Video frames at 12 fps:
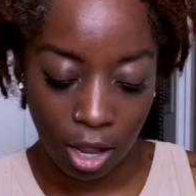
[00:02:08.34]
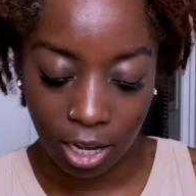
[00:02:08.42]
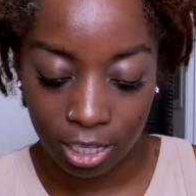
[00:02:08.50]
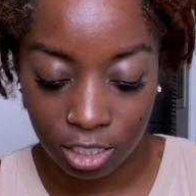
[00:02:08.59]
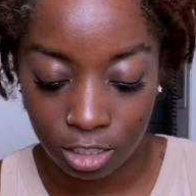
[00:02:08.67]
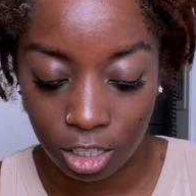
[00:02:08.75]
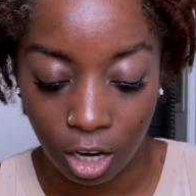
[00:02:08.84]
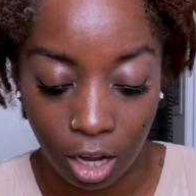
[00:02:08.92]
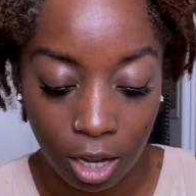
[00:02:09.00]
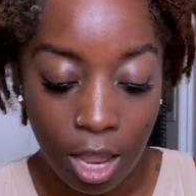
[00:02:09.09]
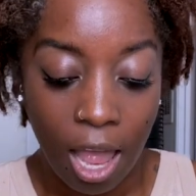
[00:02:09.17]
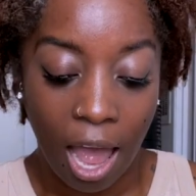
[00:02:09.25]
I like to
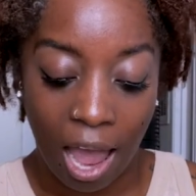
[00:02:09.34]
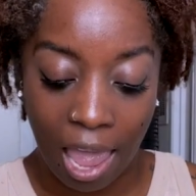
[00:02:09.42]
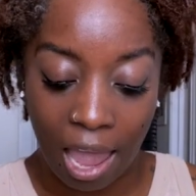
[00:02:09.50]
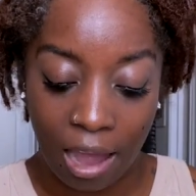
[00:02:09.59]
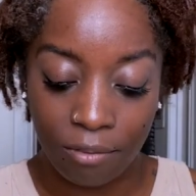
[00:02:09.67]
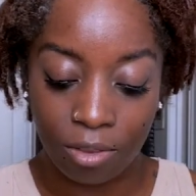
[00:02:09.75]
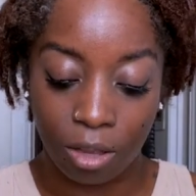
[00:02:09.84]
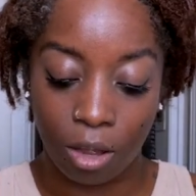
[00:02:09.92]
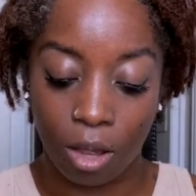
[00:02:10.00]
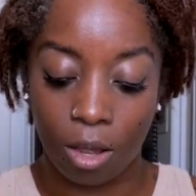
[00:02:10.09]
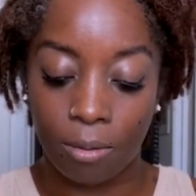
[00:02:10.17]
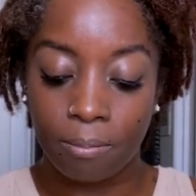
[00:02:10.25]
talk. I have
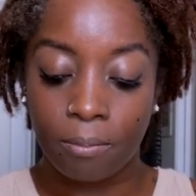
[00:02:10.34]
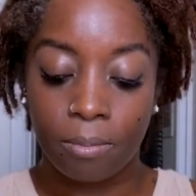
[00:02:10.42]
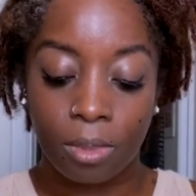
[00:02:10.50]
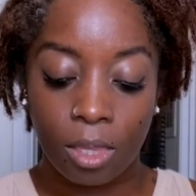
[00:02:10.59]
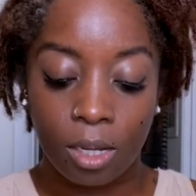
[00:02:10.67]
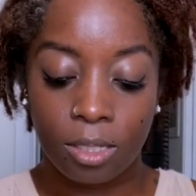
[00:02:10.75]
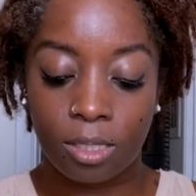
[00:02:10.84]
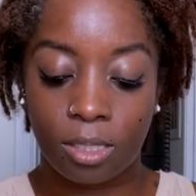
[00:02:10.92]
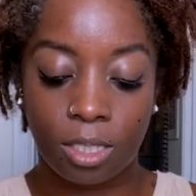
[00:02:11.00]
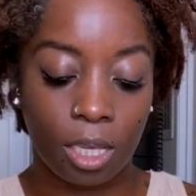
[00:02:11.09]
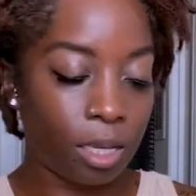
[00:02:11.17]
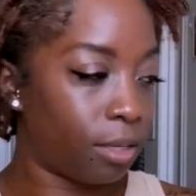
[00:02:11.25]
the
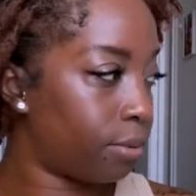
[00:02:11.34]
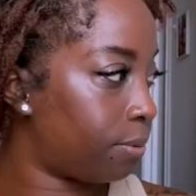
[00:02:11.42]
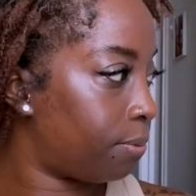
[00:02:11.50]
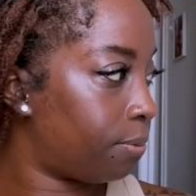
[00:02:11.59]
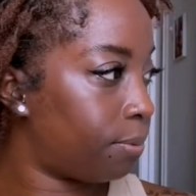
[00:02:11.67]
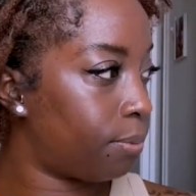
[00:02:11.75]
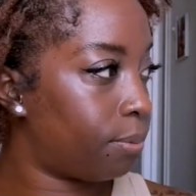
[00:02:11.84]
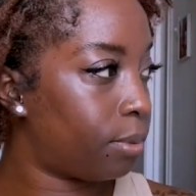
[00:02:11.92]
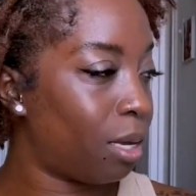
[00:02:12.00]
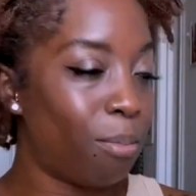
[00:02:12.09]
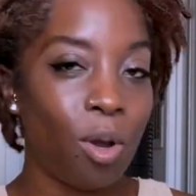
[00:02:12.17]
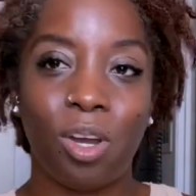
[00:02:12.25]
six,
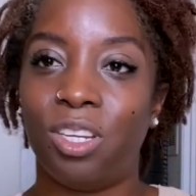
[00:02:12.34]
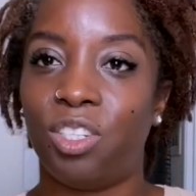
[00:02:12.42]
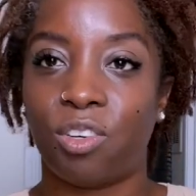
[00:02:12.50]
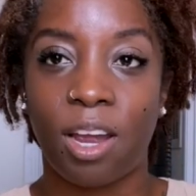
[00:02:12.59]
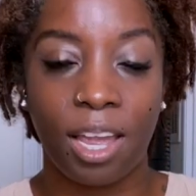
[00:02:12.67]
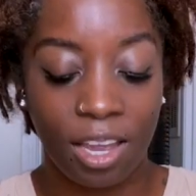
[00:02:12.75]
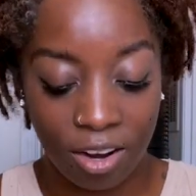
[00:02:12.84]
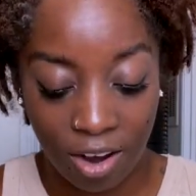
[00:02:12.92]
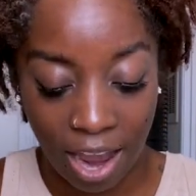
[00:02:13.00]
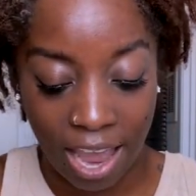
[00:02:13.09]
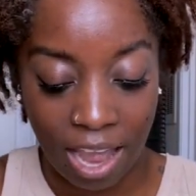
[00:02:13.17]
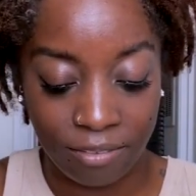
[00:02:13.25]
come on, dryer.
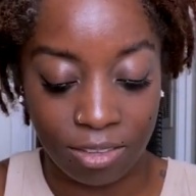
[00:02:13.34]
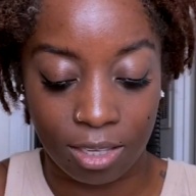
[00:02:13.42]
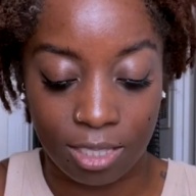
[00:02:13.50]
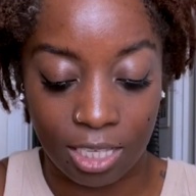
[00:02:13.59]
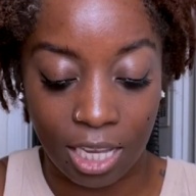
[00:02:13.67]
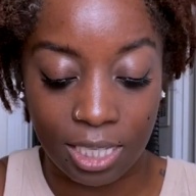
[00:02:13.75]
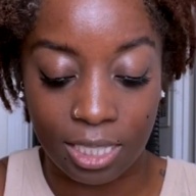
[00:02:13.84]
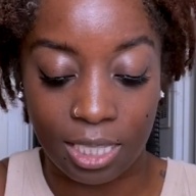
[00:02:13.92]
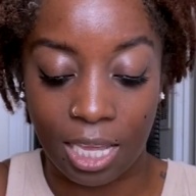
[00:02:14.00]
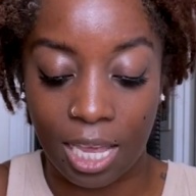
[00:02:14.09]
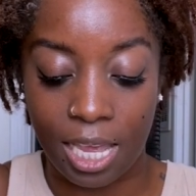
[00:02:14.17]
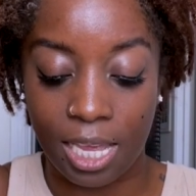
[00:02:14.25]
I have the six
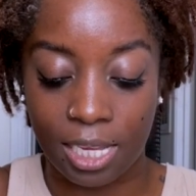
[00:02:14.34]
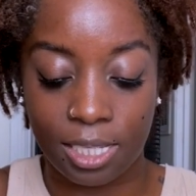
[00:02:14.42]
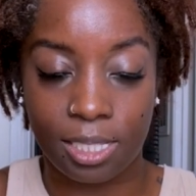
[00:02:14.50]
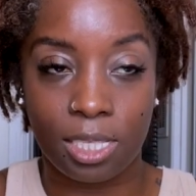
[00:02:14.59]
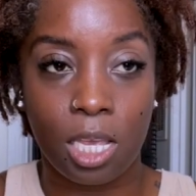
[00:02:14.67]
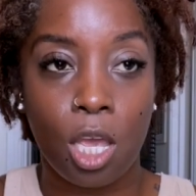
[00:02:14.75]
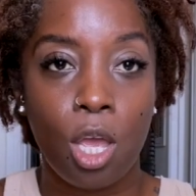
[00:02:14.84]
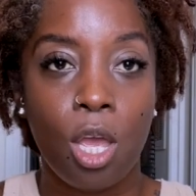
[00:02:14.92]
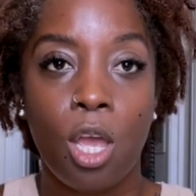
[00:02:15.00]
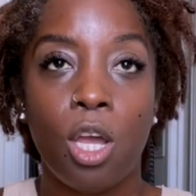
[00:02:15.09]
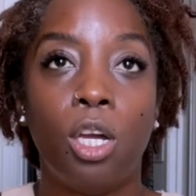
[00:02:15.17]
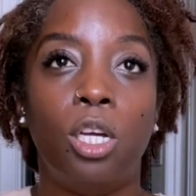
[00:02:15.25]
things
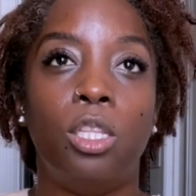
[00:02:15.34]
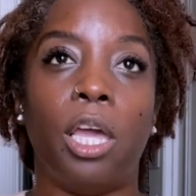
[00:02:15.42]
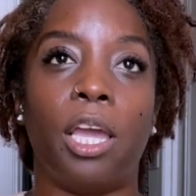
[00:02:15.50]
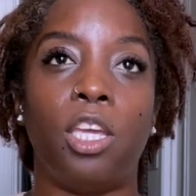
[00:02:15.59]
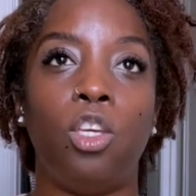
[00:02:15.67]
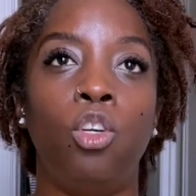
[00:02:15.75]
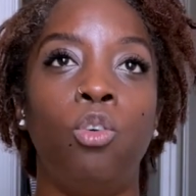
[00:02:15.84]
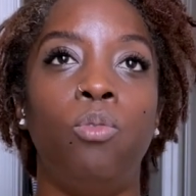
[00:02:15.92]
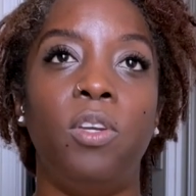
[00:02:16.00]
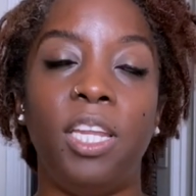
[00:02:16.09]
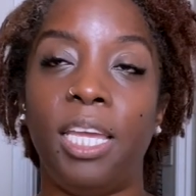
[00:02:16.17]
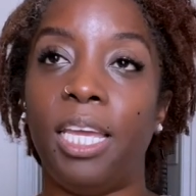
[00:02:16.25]
that you
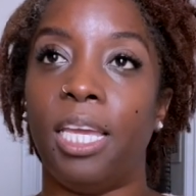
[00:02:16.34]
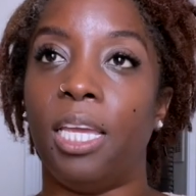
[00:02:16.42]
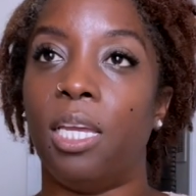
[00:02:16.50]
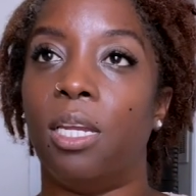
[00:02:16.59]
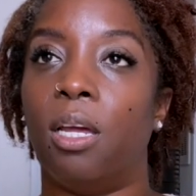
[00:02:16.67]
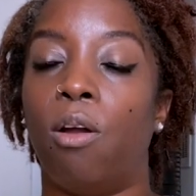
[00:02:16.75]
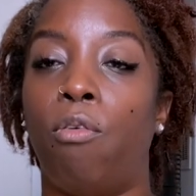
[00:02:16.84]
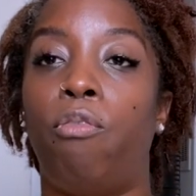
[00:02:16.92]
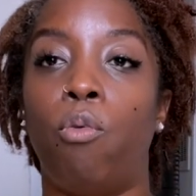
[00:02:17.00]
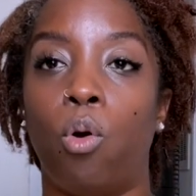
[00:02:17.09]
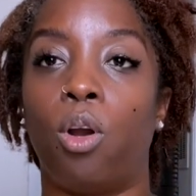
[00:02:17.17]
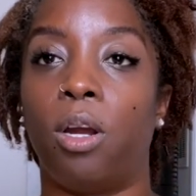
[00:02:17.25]
need
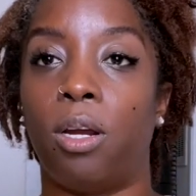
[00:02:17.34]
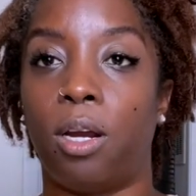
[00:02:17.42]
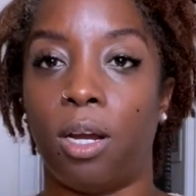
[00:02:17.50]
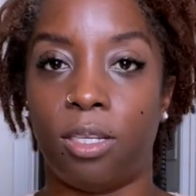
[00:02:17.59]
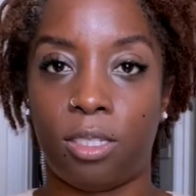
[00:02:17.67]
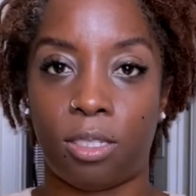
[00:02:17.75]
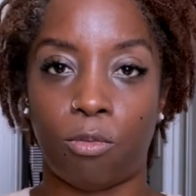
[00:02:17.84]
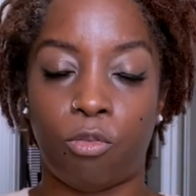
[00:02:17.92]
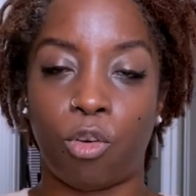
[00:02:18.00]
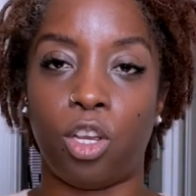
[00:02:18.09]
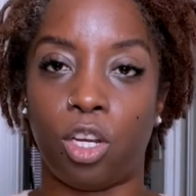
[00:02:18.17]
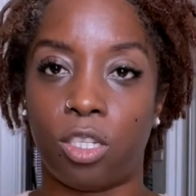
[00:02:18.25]
for
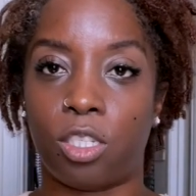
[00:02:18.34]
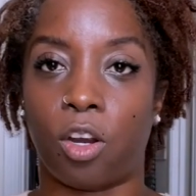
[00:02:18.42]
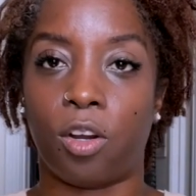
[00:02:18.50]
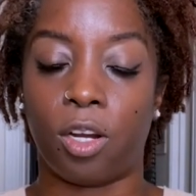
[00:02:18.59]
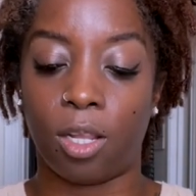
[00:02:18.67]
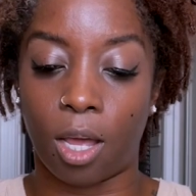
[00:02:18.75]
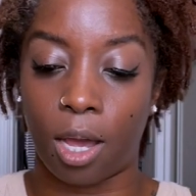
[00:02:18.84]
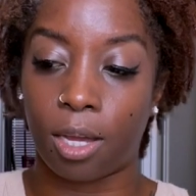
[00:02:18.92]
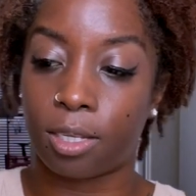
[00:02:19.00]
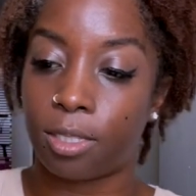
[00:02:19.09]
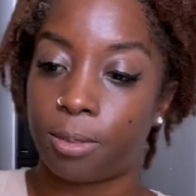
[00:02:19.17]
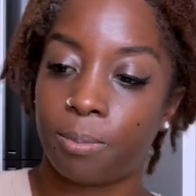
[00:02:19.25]
your starter
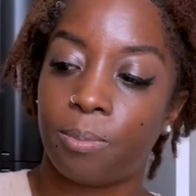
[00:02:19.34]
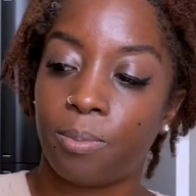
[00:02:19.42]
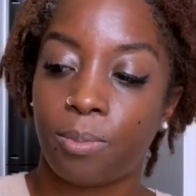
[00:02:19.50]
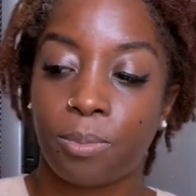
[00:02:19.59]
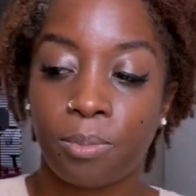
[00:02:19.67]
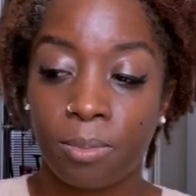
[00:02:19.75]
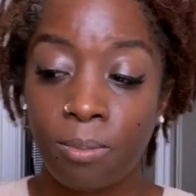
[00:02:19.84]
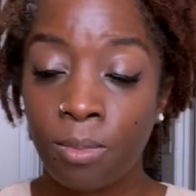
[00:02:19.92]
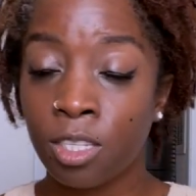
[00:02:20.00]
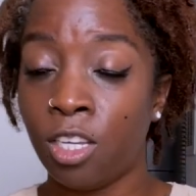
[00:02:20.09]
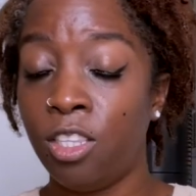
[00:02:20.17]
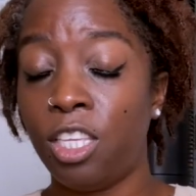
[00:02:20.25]
locks.
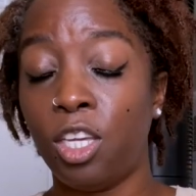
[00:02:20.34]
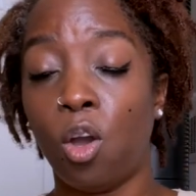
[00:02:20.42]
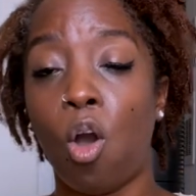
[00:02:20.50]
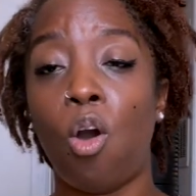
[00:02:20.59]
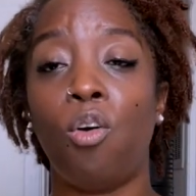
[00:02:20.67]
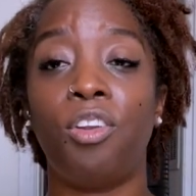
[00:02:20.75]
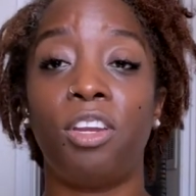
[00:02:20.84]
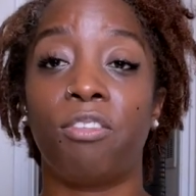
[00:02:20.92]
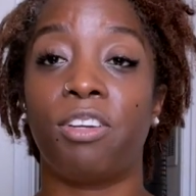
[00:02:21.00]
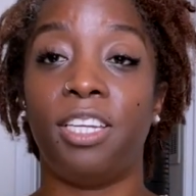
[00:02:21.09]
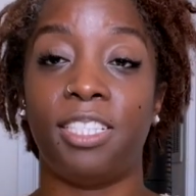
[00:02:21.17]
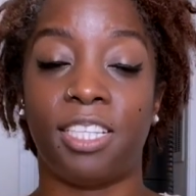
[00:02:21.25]
The only
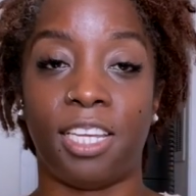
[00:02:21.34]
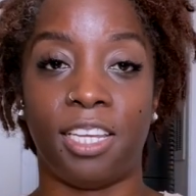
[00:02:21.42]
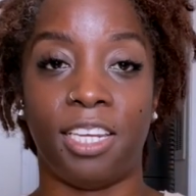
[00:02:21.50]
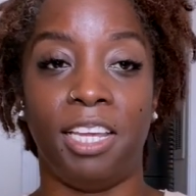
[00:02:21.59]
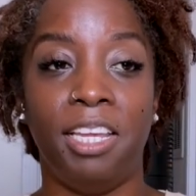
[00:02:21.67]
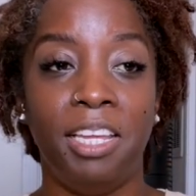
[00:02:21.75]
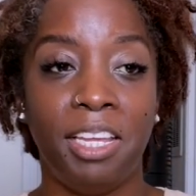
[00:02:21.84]
reason